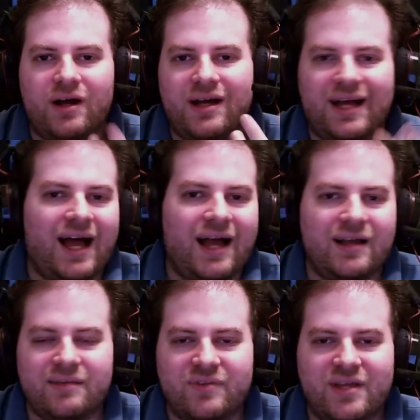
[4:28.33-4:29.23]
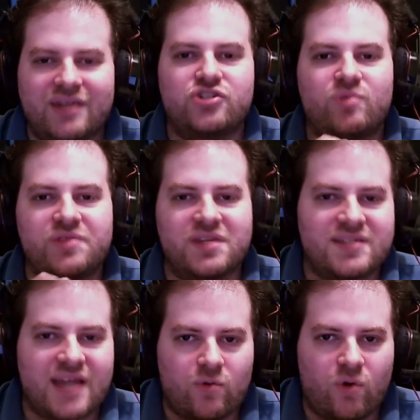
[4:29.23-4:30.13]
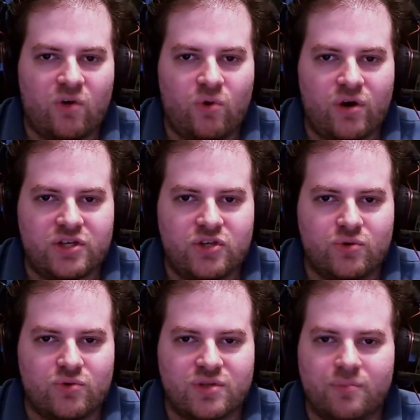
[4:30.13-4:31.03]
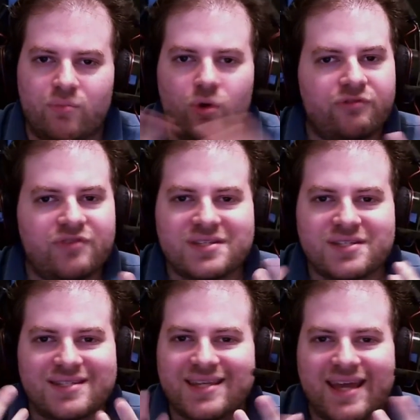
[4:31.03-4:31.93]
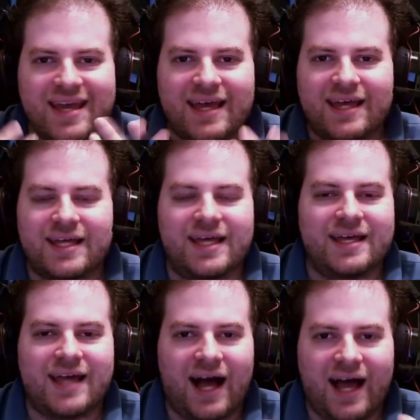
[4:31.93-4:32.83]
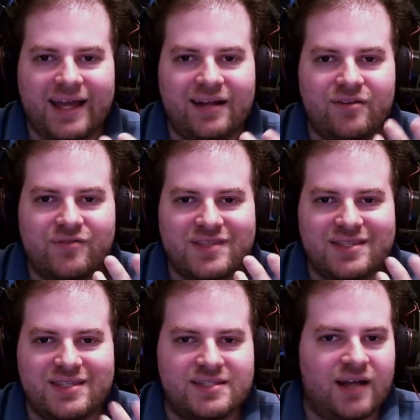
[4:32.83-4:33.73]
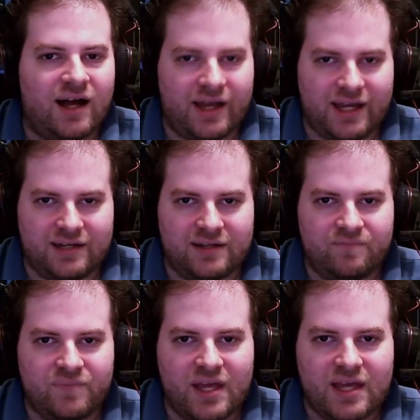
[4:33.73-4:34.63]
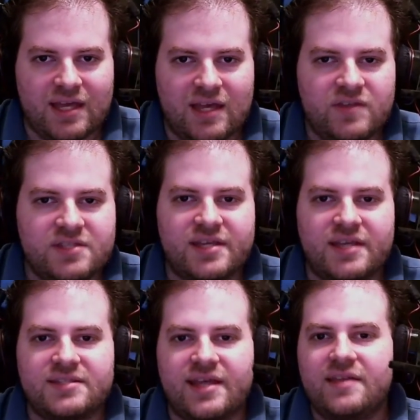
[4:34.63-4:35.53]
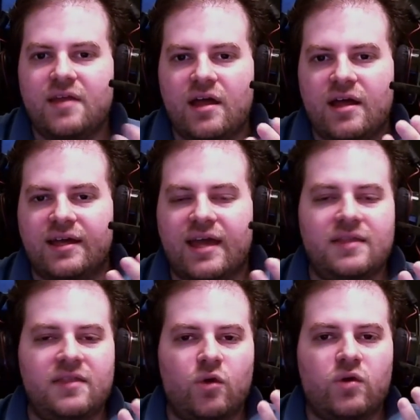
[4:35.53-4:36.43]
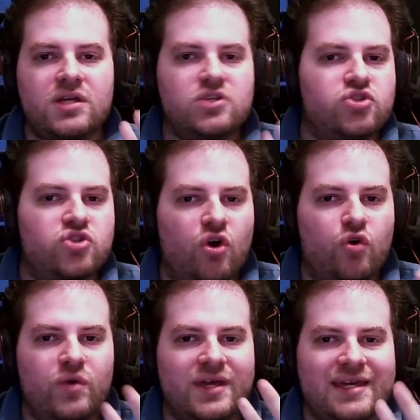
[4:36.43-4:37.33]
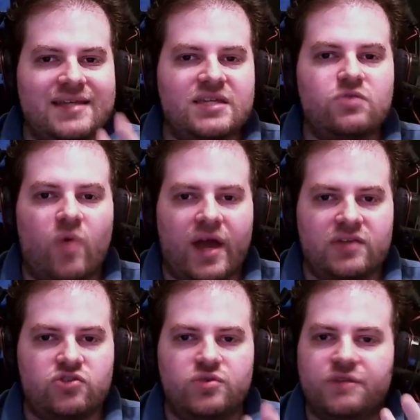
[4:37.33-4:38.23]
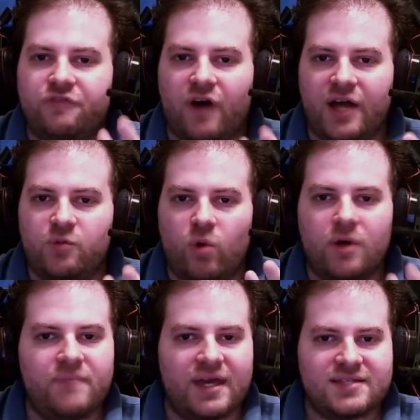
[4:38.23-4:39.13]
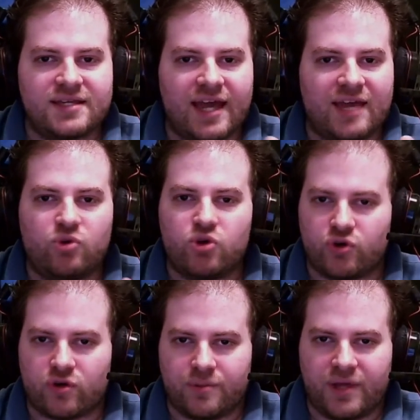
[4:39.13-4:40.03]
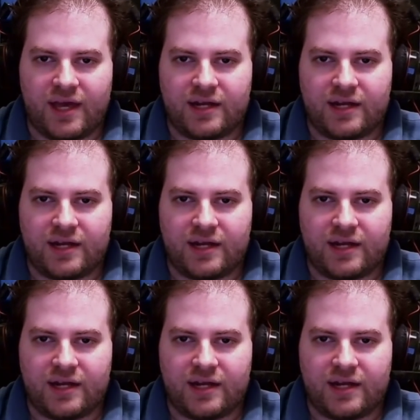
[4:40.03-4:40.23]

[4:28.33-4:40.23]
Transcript: I'm not sure what the exact word I want to use, amorphous uh, kind of design, in the sense that, again, there is no easy way to define what makes a game good or bad.